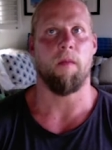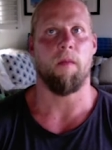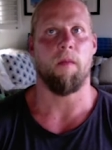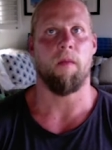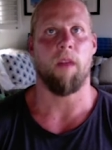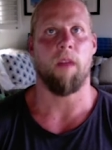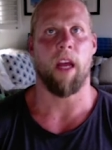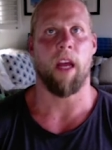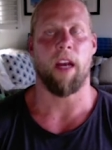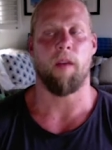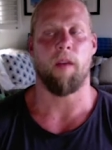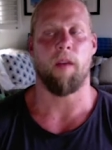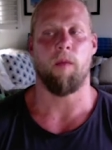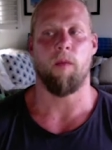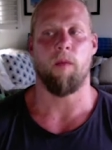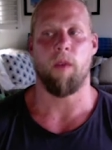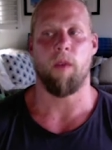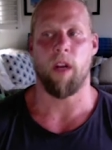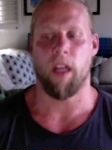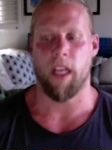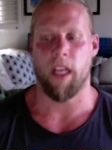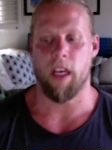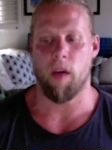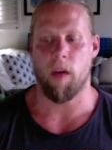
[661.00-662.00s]
like
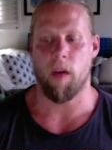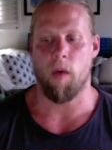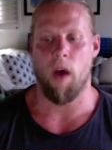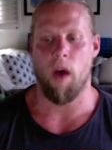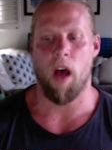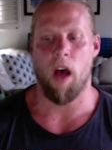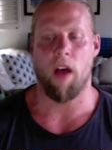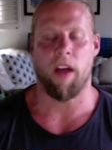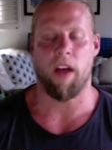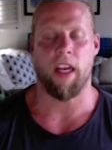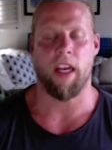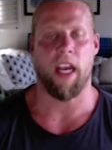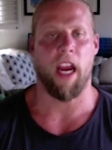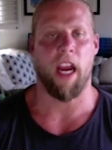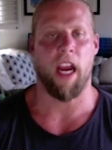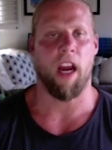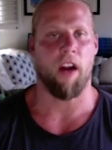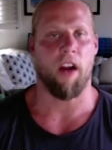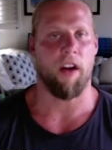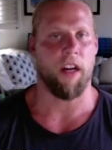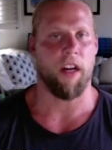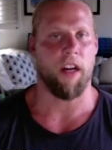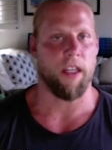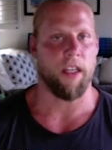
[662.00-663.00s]
really quality
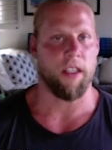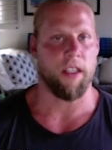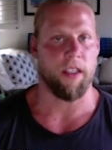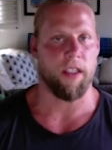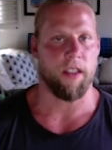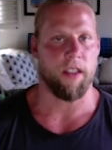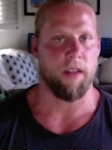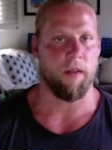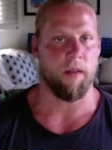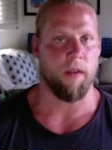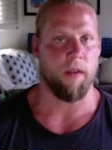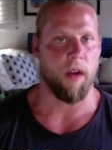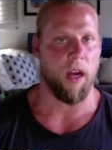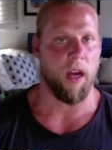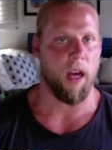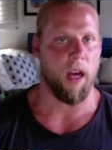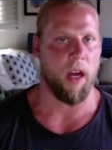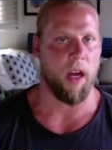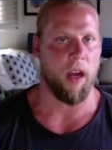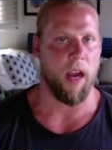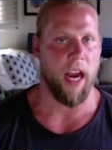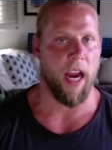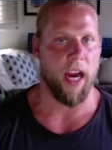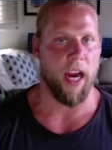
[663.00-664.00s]
heritage uh,